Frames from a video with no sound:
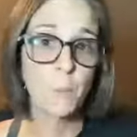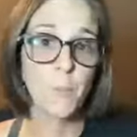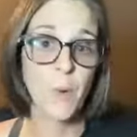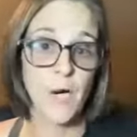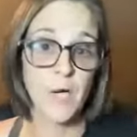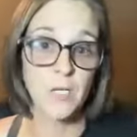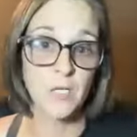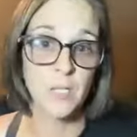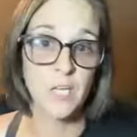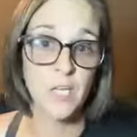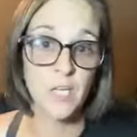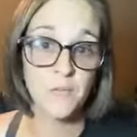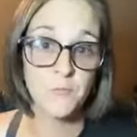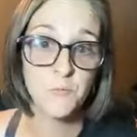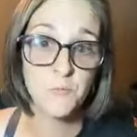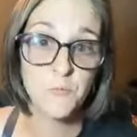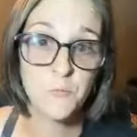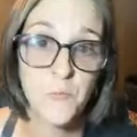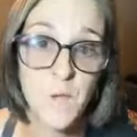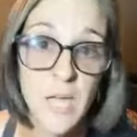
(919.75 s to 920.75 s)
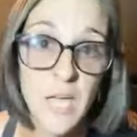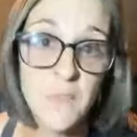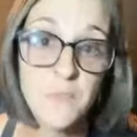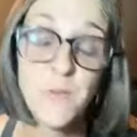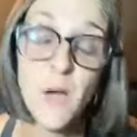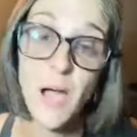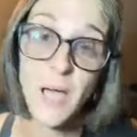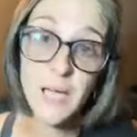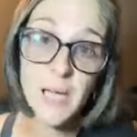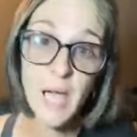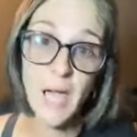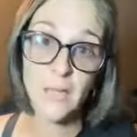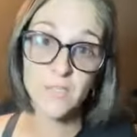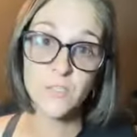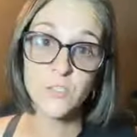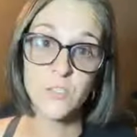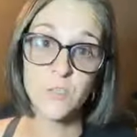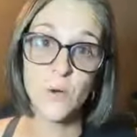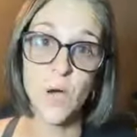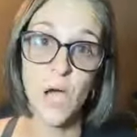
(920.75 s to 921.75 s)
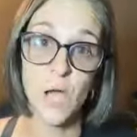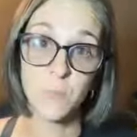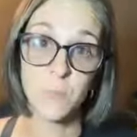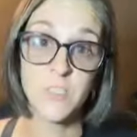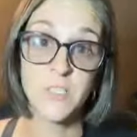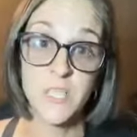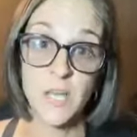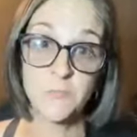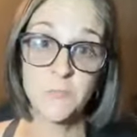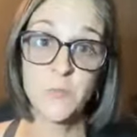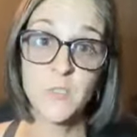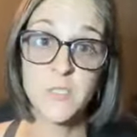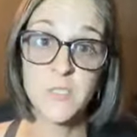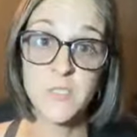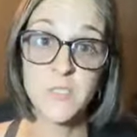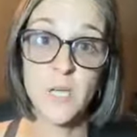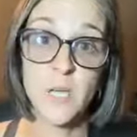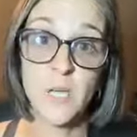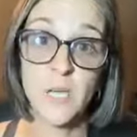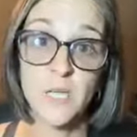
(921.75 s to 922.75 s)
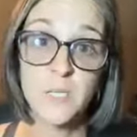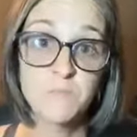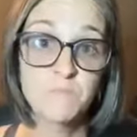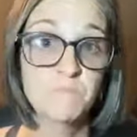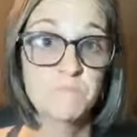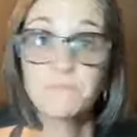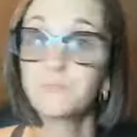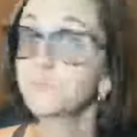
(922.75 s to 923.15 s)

But if I had to, I would definitely say